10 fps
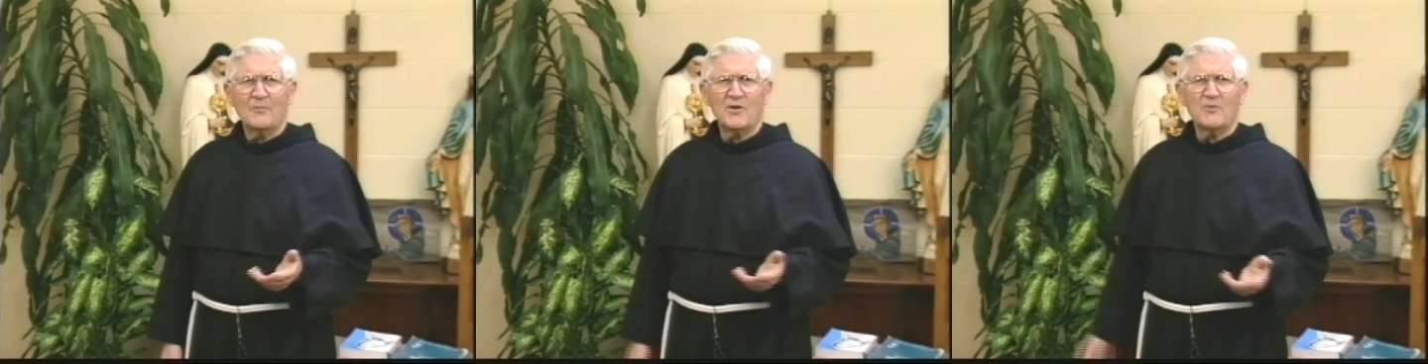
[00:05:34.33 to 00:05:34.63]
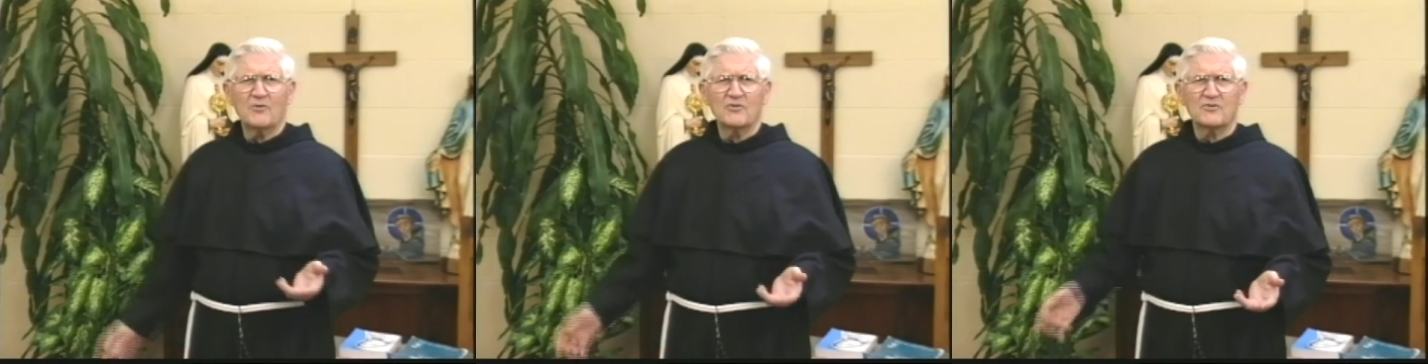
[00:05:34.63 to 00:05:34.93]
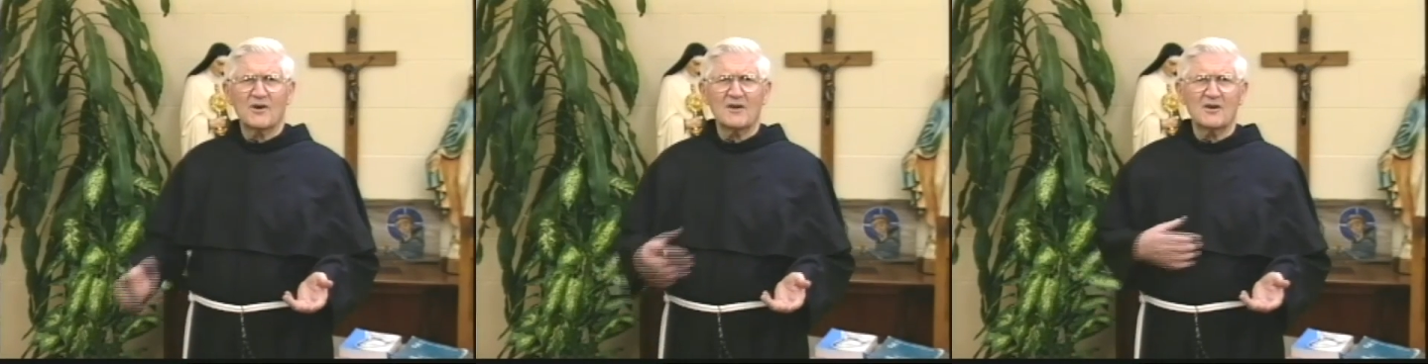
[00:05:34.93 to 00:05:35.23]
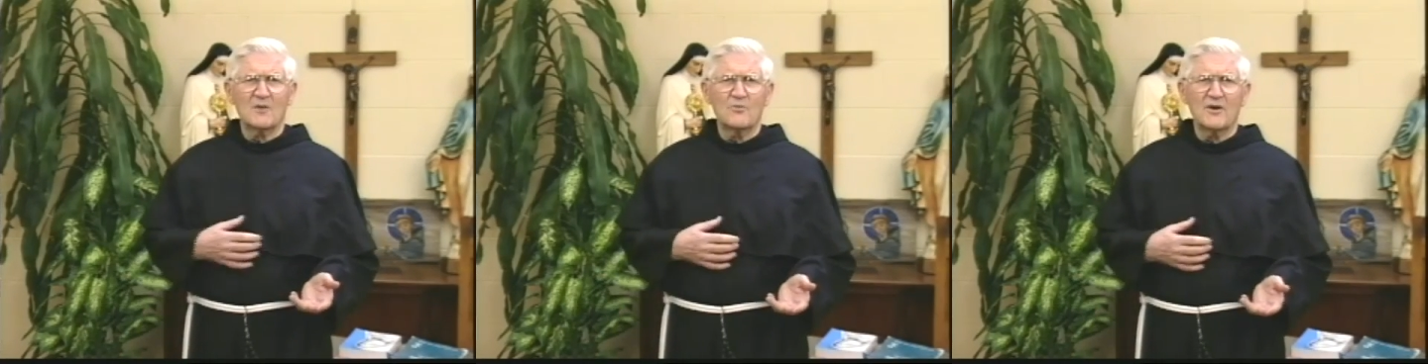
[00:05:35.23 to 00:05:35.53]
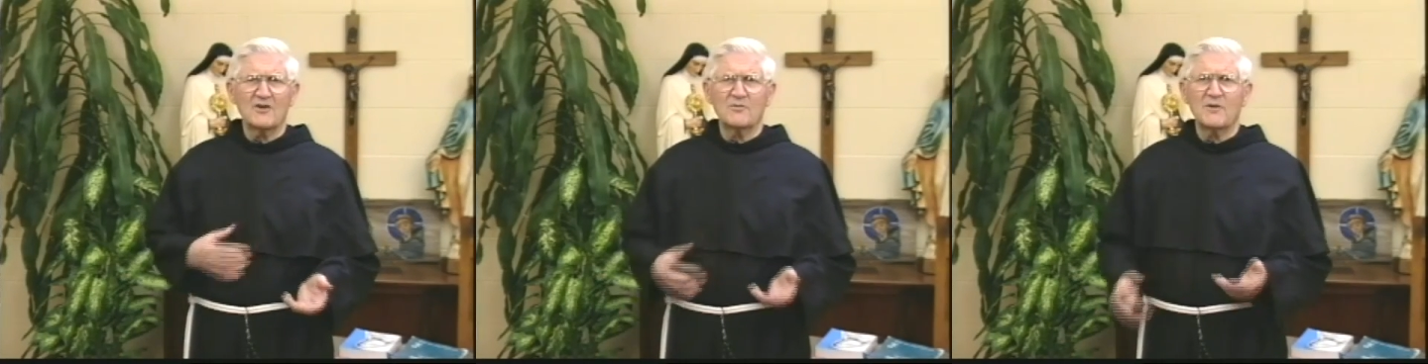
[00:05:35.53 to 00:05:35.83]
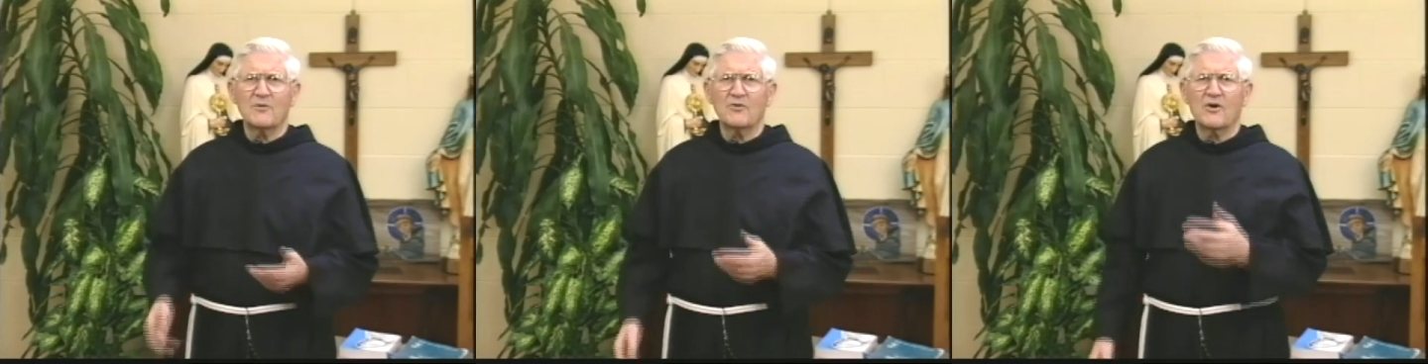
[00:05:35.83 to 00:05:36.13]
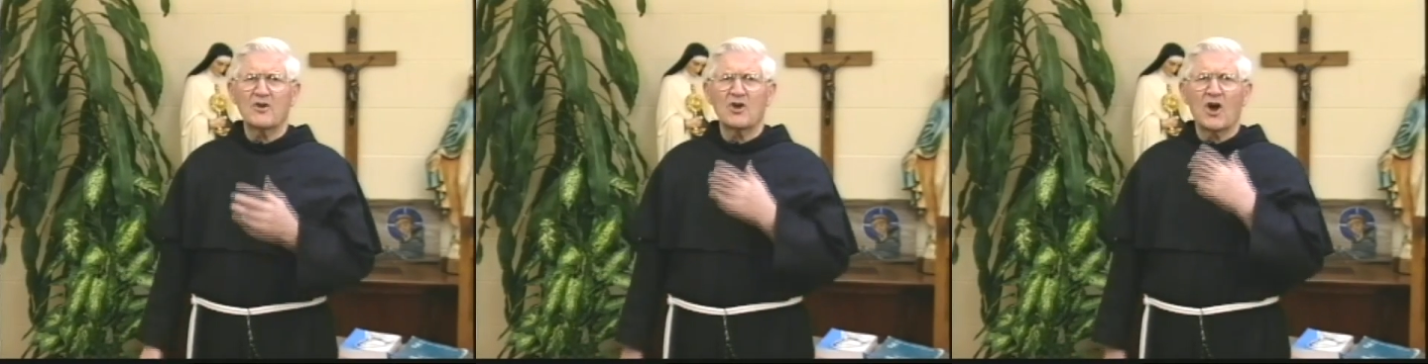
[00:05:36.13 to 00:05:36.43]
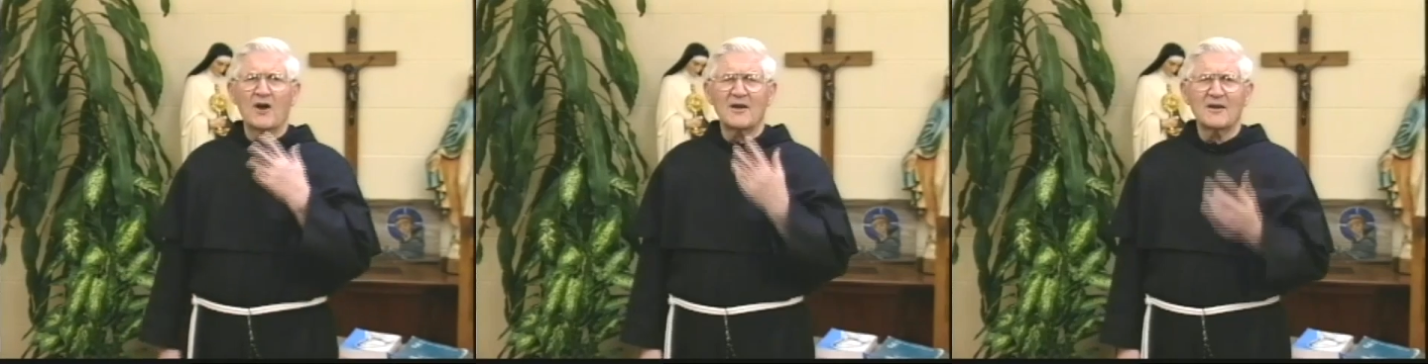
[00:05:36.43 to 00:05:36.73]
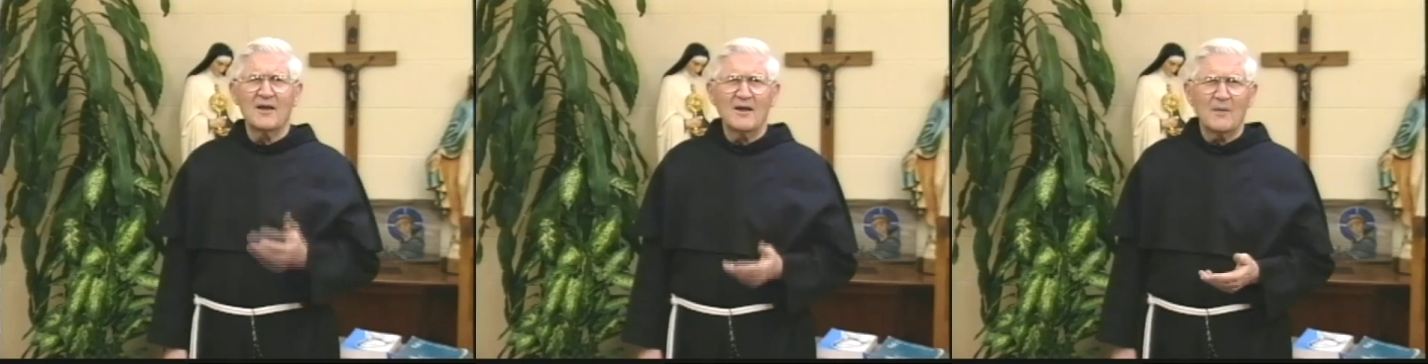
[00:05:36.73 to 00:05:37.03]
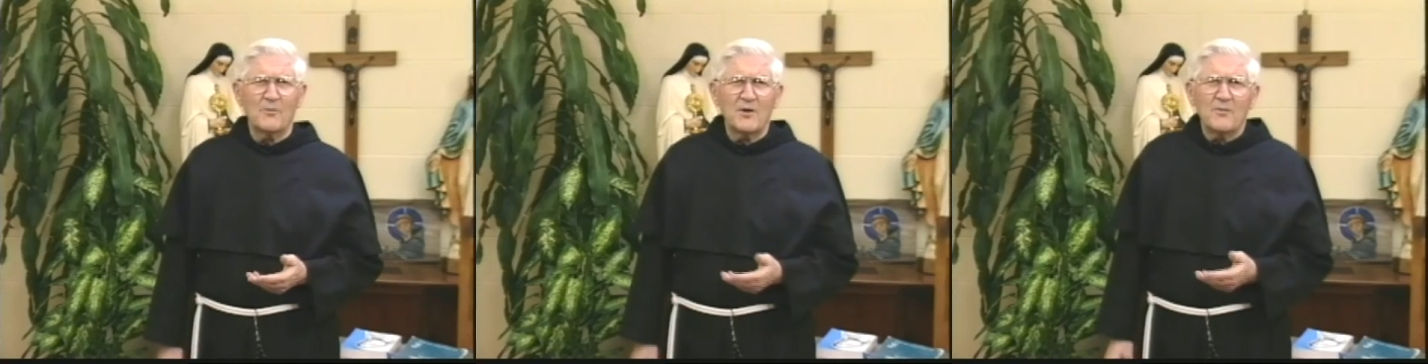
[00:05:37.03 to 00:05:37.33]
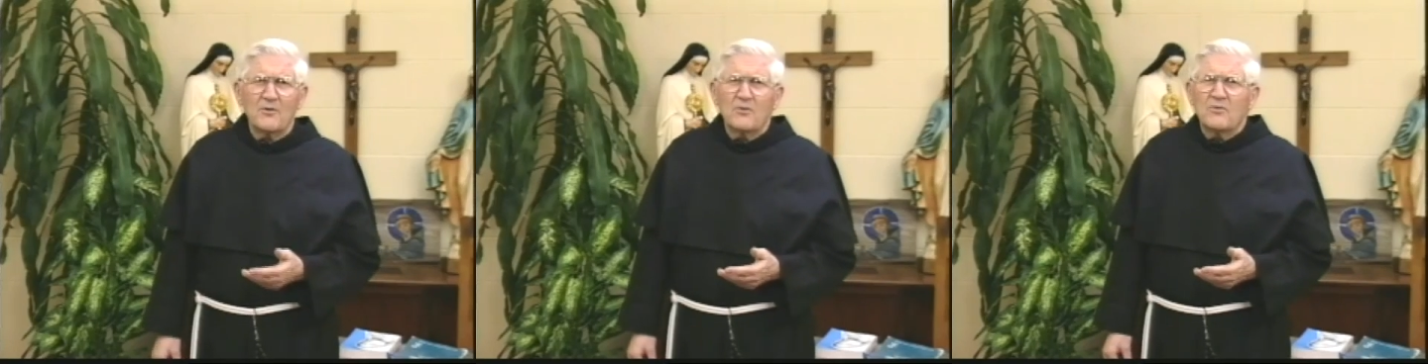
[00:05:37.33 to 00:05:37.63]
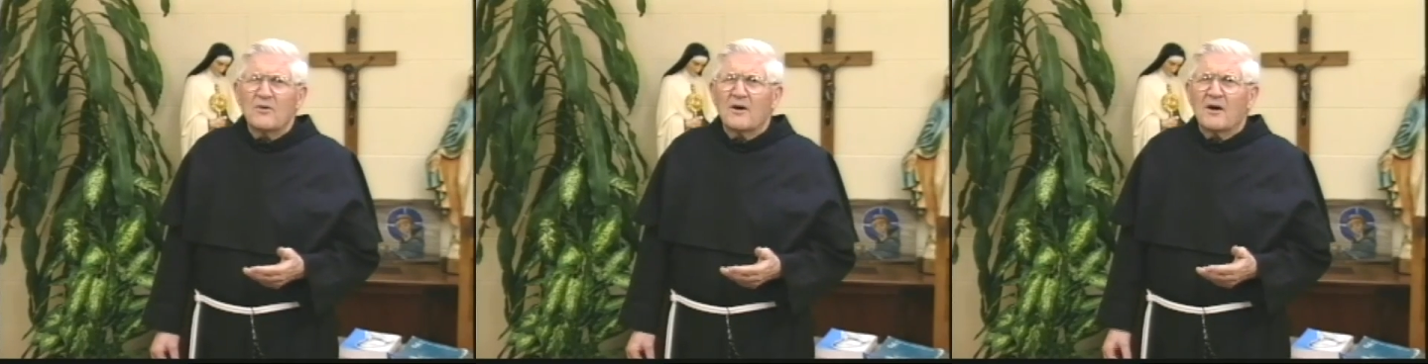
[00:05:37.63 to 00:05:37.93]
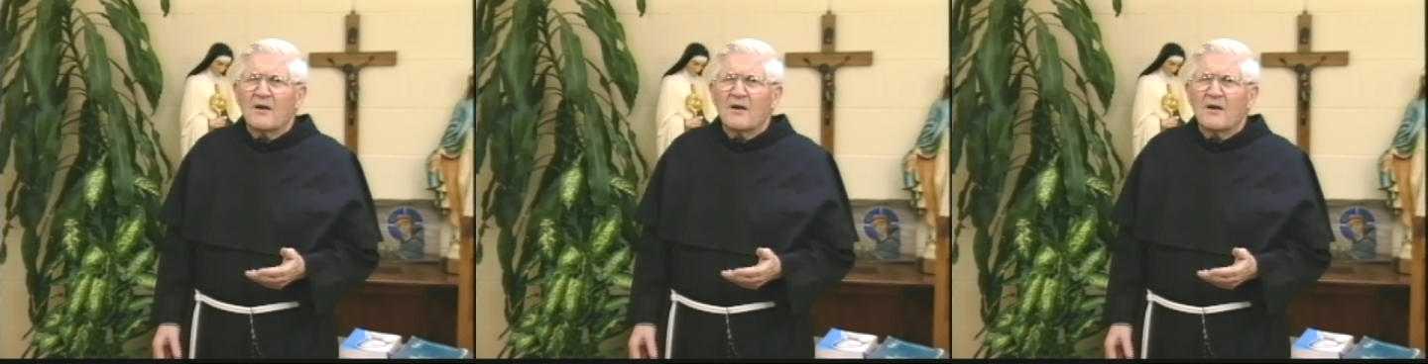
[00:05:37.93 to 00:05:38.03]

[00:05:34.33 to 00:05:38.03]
people who strike their breast, people who are yawning, people who